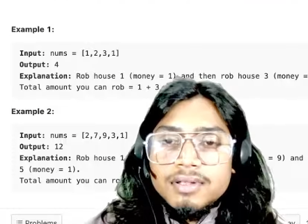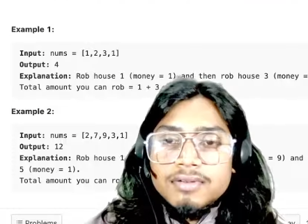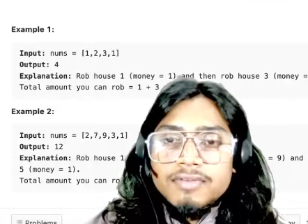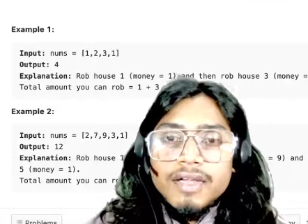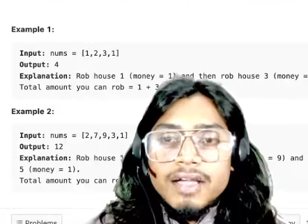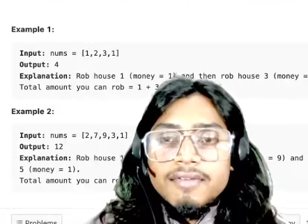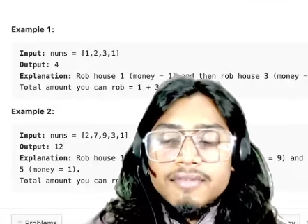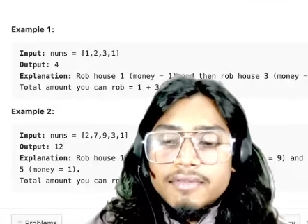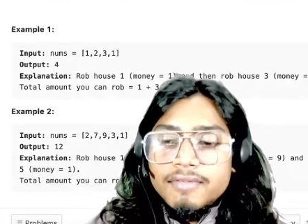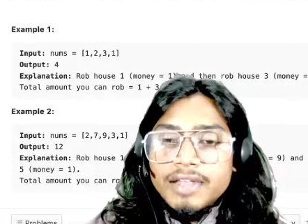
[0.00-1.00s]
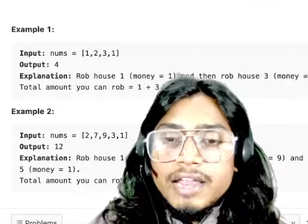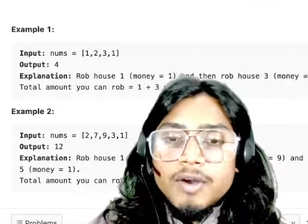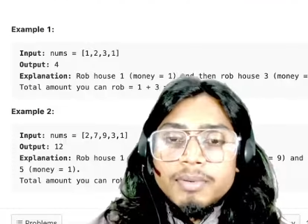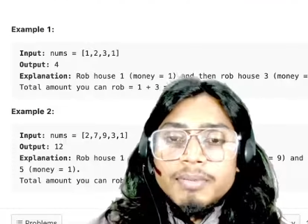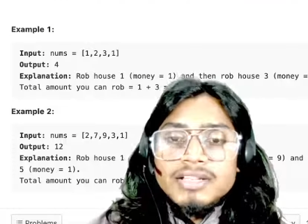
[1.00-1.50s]
we can
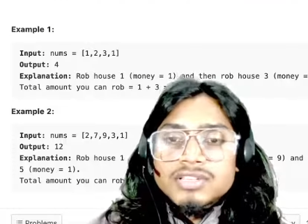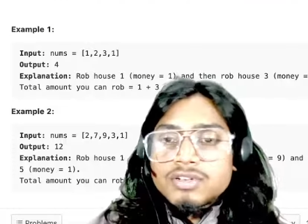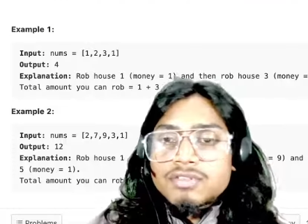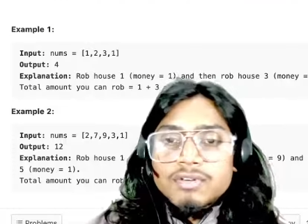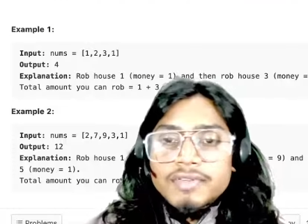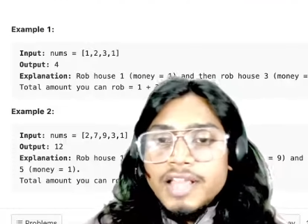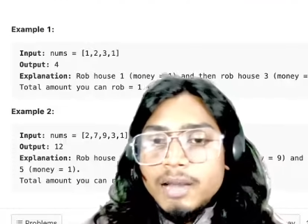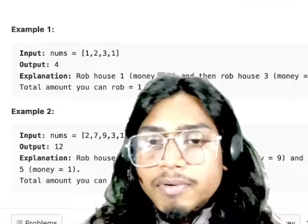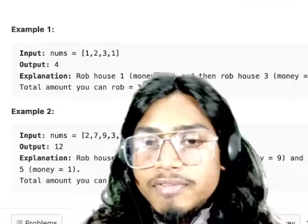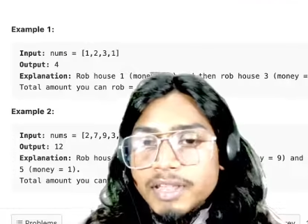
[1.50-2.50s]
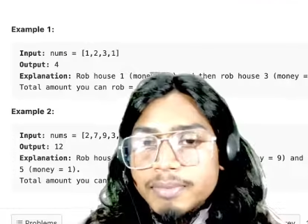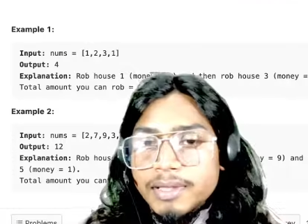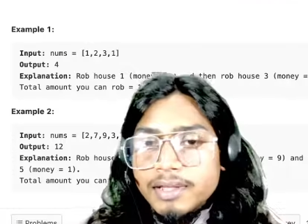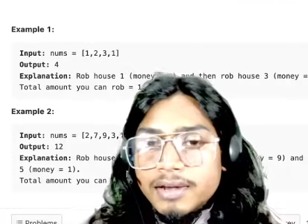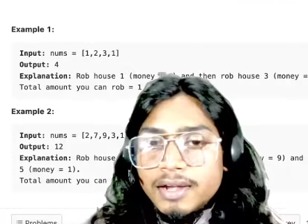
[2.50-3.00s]
optimize it with the help of dp,
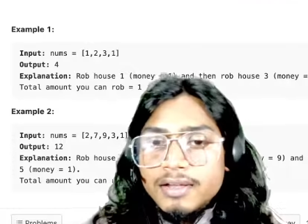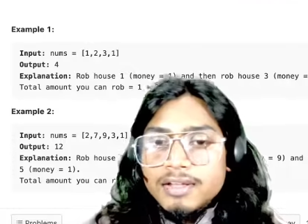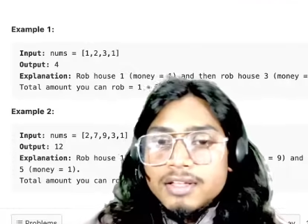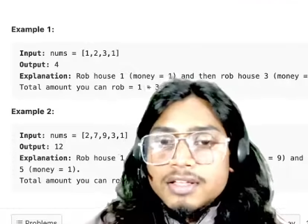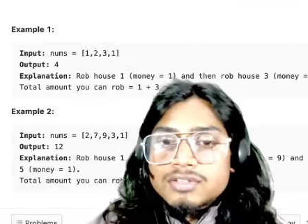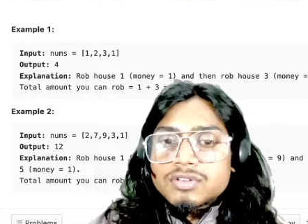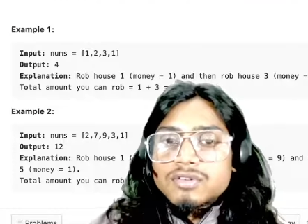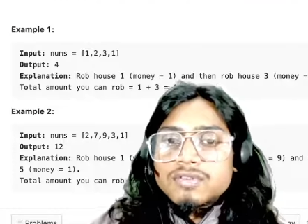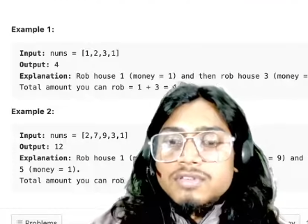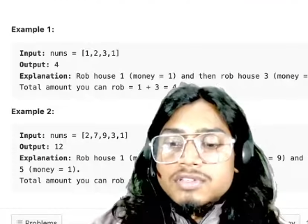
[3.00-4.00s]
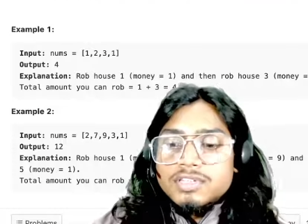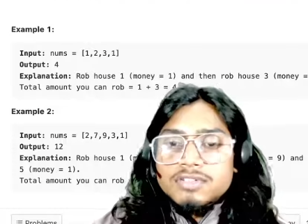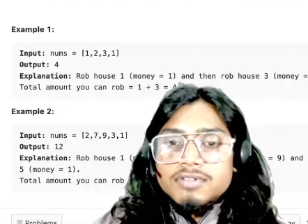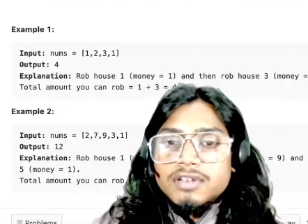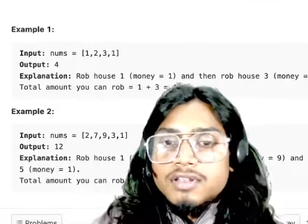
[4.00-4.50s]
right? So
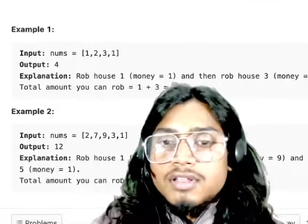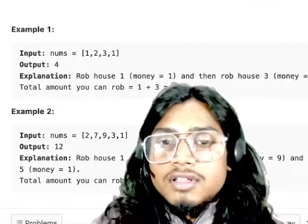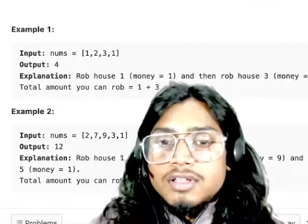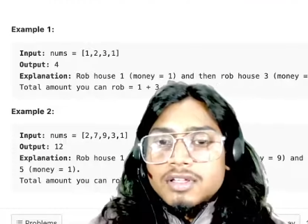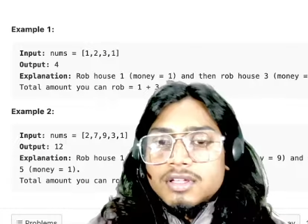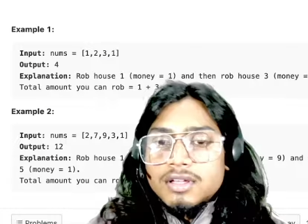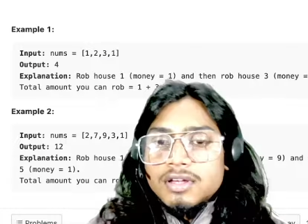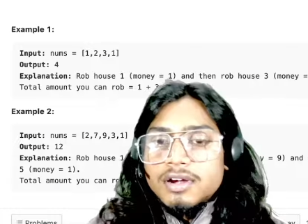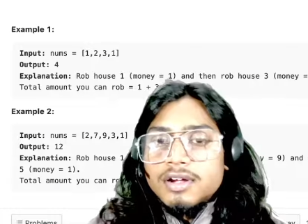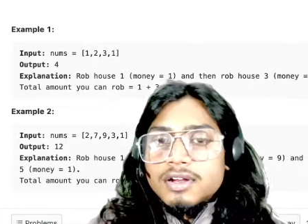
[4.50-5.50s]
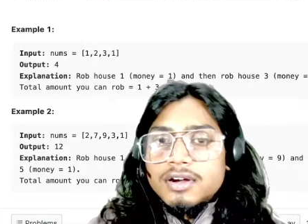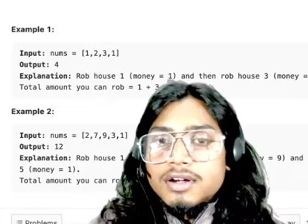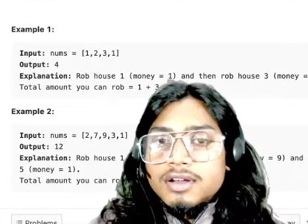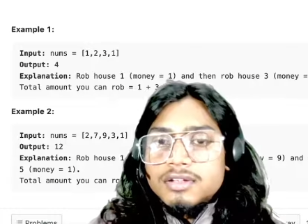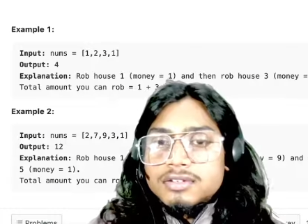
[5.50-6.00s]
will
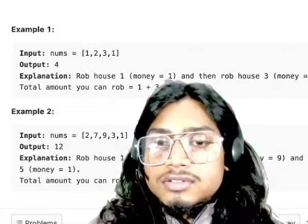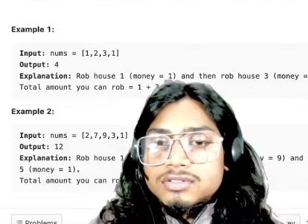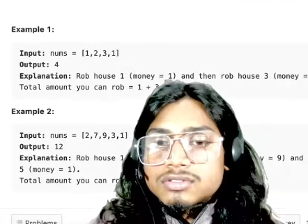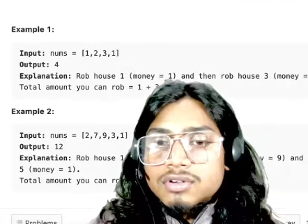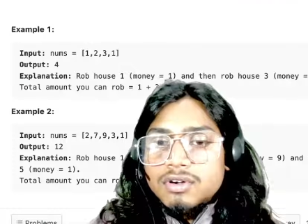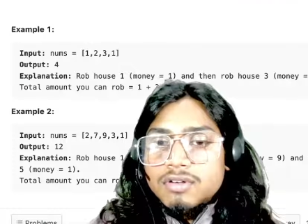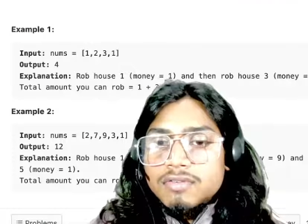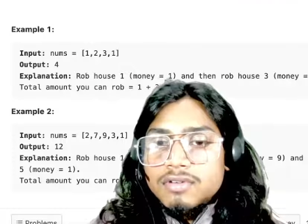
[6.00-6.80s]
return solve.